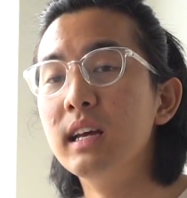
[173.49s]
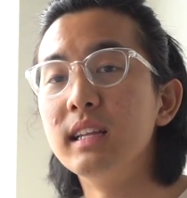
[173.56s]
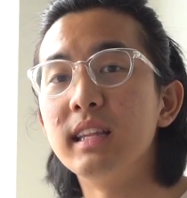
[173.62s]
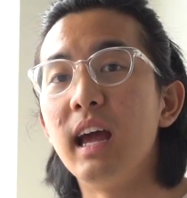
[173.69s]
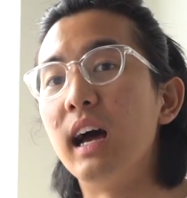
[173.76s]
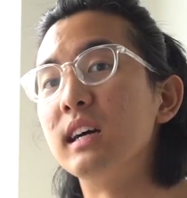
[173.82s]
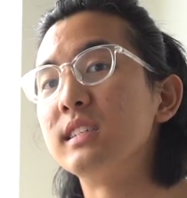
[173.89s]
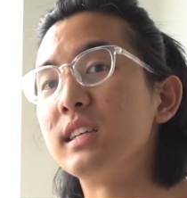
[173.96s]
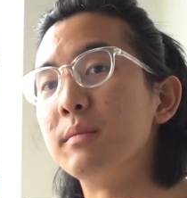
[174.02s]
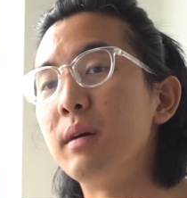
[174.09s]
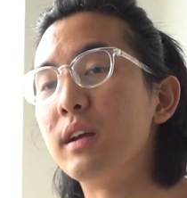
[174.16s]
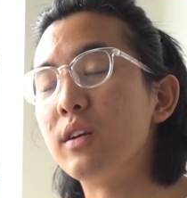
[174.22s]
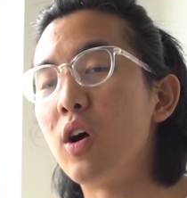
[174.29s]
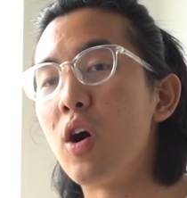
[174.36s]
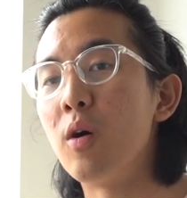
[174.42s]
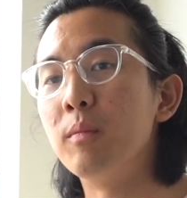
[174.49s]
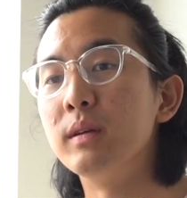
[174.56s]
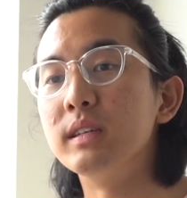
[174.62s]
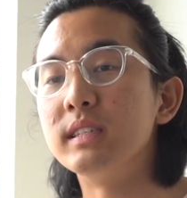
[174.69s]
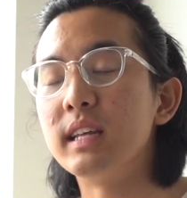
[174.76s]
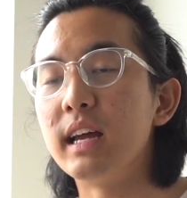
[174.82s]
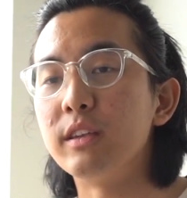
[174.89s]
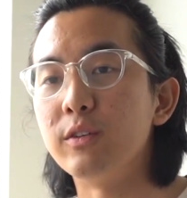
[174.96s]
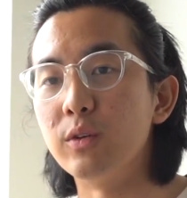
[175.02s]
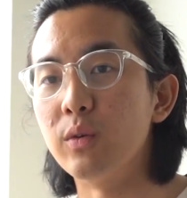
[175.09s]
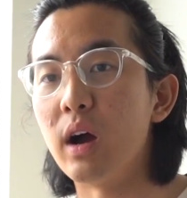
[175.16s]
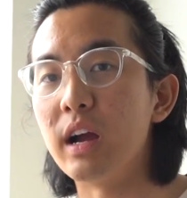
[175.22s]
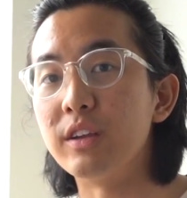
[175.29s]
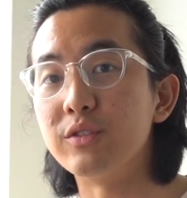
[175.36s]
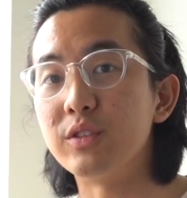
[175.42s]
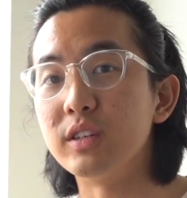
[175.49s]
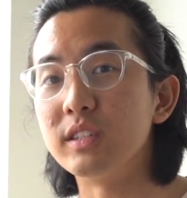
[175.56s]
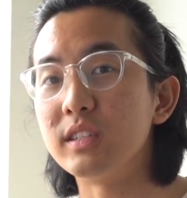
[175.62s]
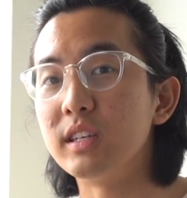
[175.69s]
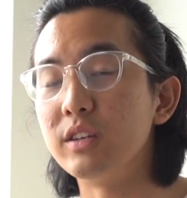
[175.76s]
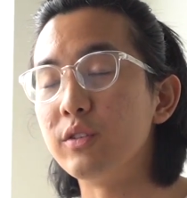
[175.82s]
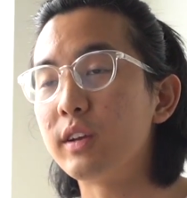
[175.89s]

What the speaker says: there are some other hobbies that you are interested,